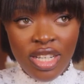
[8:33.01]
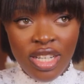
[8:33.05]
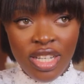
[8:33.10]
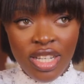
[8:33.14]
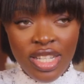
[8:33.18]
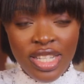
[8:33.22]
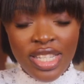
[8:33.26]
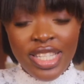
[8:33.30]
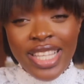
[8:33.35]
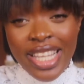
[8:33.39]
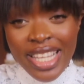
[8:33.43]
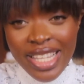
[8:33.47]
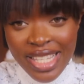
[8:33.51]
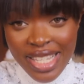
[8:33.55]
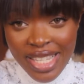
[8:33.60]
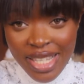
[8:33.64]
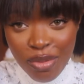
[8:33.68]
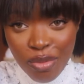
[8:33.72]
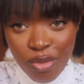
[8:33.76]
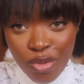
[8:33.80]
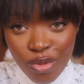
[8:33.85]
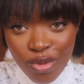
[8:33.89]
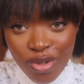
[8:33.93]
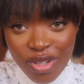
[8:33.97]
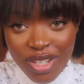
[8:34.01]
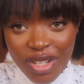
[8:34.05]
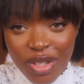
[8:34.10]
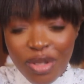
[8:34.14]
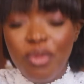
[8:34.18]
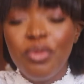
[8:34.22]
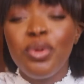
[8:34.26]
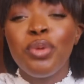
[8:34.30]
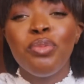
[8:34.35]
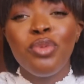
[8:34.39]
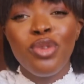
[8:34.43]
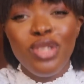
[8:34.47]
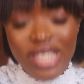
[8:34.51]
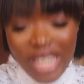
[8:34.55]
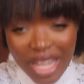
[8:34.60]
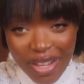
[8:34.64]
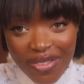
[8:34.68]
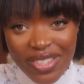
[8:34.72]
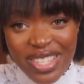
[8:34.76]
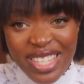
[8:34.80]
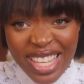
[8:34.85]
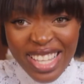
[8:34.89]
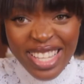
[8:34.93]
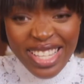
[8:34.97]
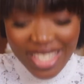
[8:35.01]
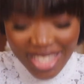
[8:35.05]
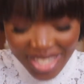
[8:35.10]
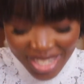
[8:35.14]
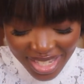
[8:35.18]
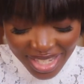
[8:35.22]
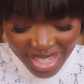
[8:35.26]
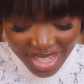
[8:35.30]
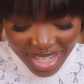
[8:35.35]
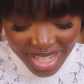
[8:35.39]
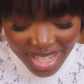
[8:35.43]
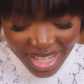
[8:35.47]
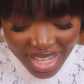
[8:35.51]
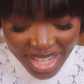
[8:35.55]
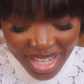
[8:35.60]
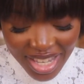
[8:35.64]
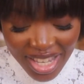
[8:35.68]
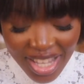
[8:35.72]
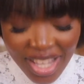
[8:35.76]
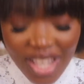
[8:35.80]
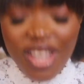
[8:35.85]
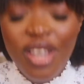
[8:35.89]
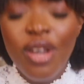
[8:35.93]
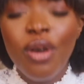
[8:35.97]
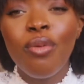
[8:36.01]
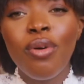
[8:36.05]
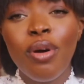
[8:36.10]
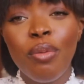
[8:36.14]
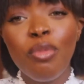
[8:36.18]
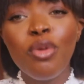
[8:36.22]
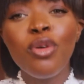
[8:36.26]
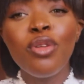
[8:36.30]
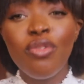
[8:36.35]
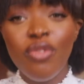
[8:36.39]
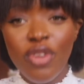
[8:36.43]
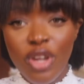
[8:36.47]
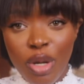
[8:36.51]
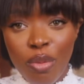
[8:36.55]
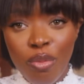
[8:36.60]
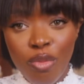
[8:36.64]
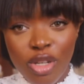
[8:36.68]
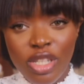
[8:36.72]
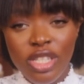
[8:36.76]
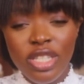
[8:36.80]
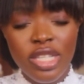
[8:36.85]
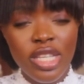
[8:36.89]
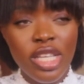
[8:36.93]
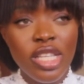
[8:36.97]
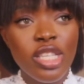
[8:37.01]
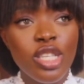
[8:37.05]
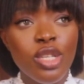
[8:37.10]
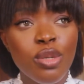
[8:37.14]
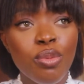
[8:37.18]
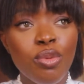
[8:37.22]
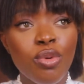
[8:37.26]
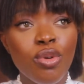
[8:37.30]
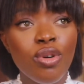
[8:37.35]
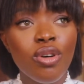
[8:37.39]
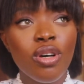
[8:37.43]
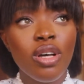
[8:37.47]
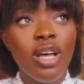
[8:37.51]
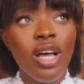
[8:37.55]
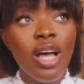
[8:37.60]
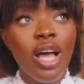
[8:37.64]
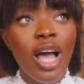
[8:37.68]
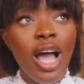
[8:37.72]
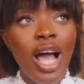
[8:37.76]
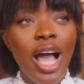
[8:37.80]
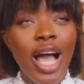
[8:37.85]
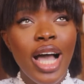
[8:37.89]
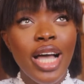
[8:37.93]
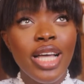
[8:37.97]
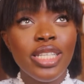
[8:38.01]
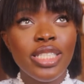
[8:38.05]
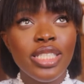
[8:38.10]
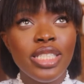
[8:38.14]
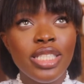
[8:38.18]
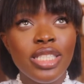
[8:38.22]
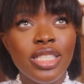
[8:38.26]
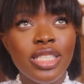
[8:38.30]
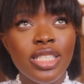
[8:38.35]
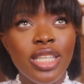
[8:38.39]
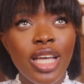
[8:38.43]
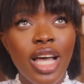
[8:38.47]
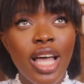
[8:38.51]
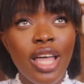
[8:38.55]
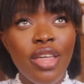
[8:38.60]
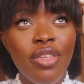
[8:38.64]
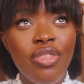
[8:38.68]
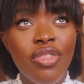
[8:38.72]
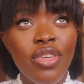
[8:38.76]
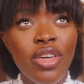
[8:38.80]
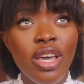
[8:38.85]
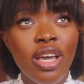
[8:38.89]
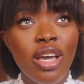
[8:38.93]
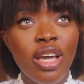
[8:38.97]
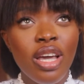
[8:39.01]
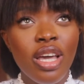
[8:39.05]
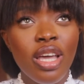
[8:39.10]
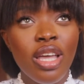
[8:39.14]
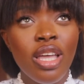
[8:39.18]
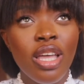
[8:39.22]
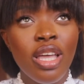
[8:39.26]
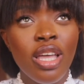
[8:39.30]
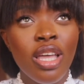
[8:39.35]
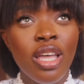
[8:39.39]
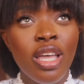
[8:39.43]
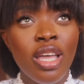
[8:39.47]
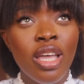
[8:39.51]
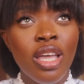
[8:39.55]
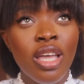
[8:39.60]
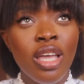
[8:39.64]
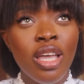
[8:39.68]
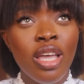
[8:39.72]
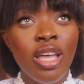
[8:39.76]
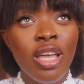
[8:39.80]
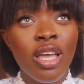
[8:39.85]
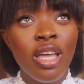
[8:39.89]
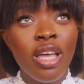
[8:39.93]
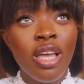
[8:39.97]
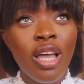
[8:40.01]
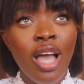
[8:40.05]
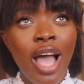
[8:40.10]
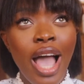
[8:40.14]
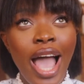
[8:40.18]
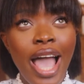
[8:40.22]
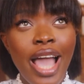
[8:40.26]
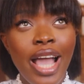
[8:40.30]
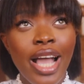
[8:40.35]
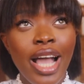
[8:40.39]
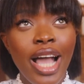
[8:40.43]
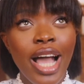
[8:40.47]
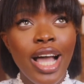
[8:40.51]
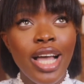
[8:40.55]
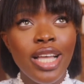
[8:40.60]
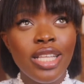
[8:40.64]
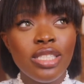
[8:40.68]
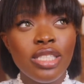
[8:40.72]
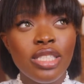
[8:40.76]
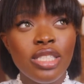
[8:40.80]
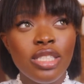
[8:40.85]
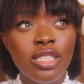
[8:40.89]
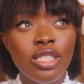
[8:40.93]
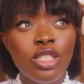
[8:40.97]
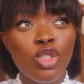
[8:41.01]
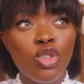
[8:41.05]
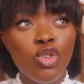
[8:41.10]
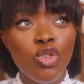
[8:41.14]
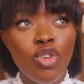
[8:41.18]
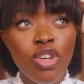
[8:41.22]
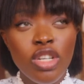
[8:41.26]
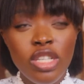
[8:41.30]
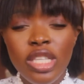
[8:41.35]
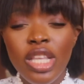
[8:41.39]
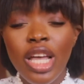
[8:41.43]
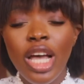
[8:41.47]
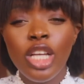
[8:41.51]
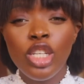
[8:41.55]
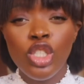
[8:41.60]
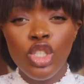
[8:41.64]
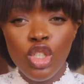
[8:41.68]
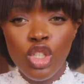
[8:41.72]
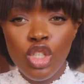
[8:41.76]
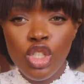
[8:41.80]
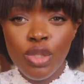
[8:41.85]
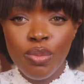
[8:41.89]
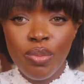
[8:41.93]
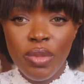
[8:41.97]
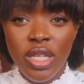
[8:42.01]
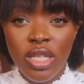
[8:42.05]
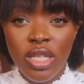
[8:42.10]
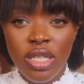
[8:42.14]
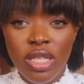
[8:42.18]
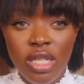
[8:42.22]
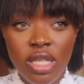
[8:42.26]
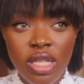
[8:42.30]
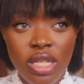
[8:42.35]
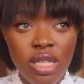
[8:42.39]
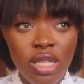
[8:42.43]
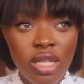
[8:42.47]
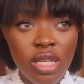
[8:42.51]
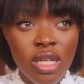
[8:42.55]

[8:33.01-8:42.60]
sensible. We both have sense. We're both very much sensible. And I think I can trust her judgment